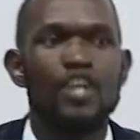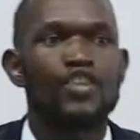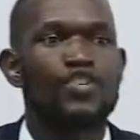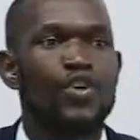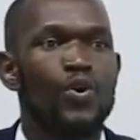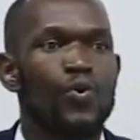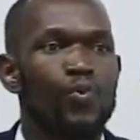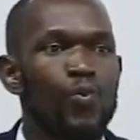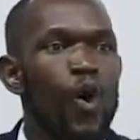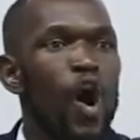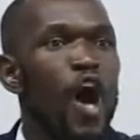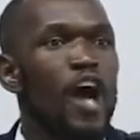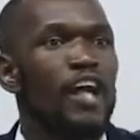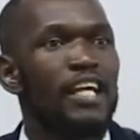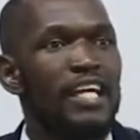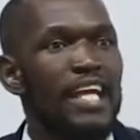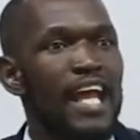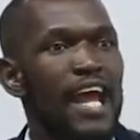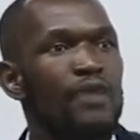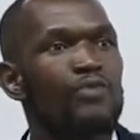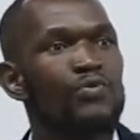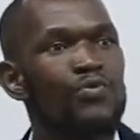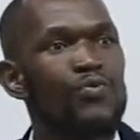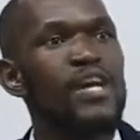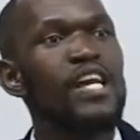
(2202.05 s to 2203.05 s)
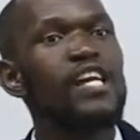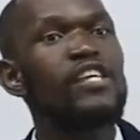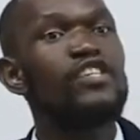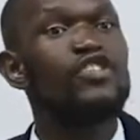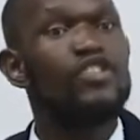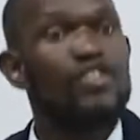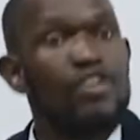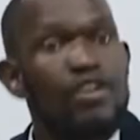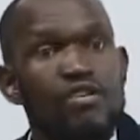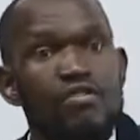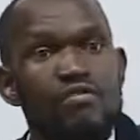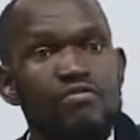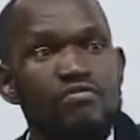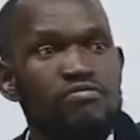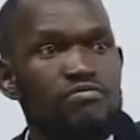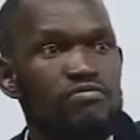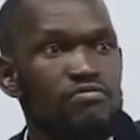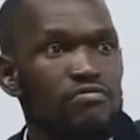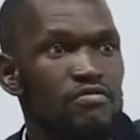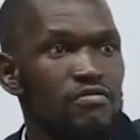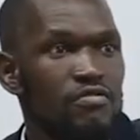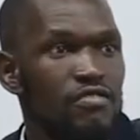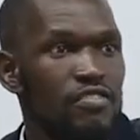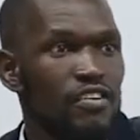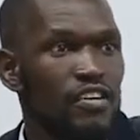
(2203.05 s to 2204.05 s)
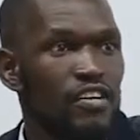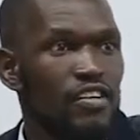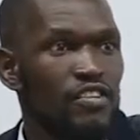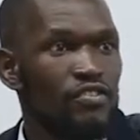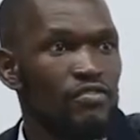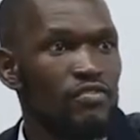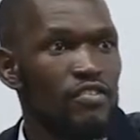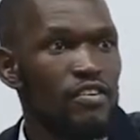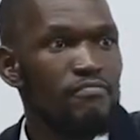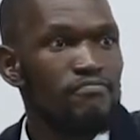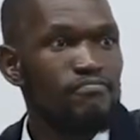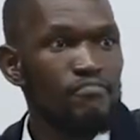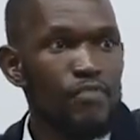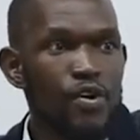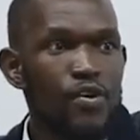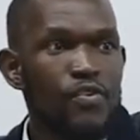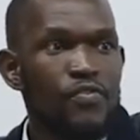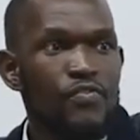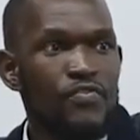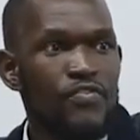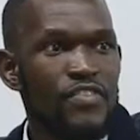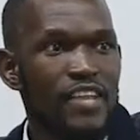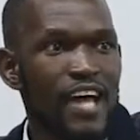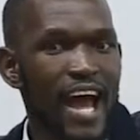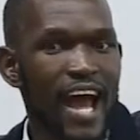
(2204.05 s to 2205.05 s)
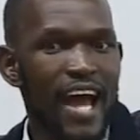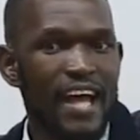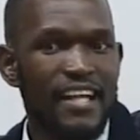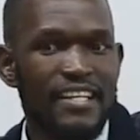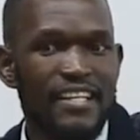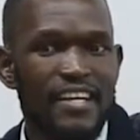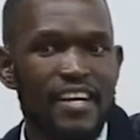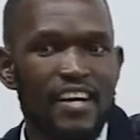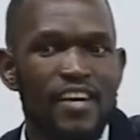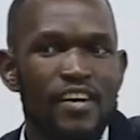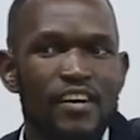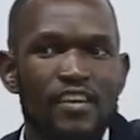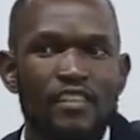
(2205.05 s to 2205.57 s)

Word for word: So what can we do to remove that